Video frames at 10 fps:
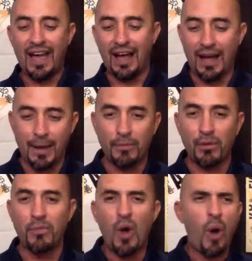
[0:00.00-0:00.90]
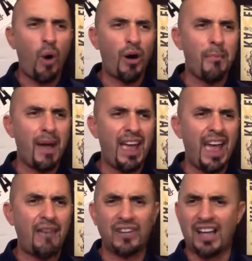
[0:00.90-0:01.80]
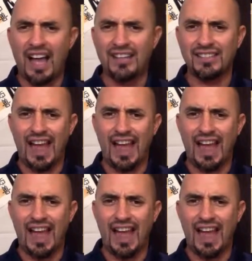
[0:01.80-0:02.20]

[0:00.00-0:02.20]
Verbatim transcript: uh, or it might have the cousin.